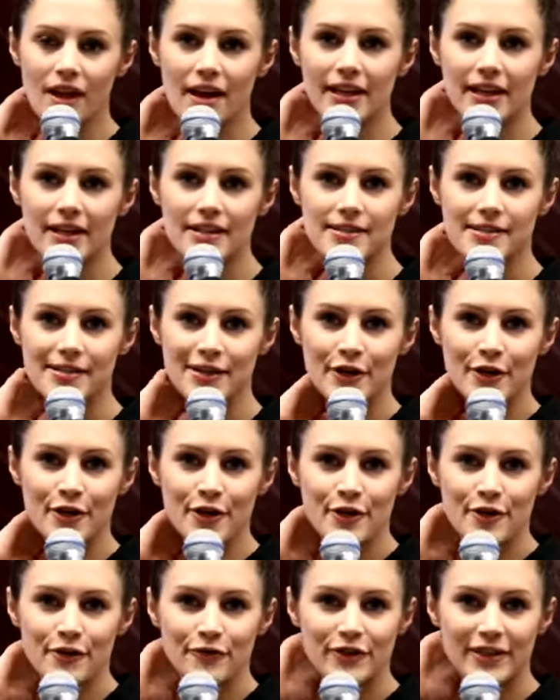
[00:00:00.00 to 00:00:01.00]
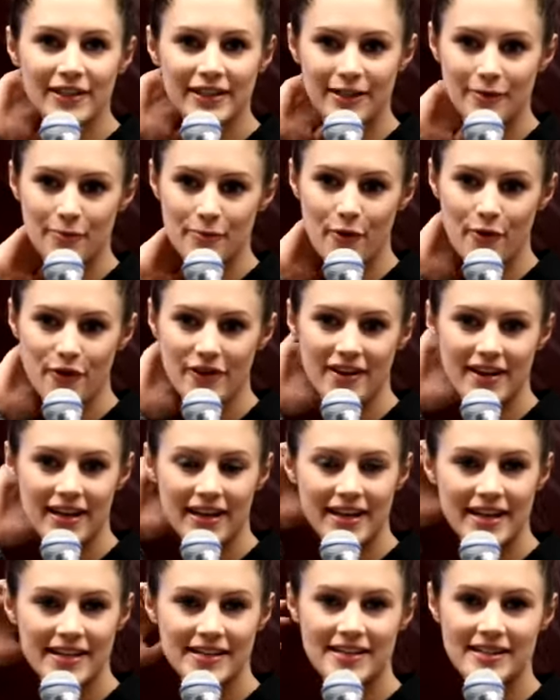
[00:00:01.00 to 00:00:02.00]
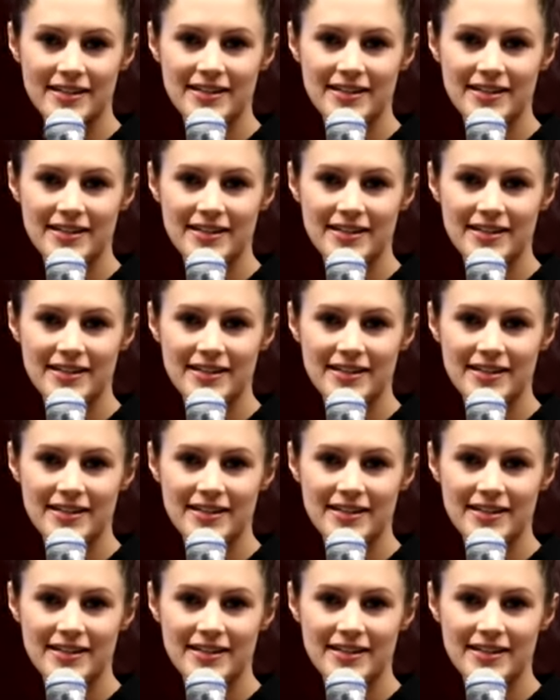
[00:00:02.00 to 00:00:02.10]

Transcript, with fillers: I guess really important, I guess,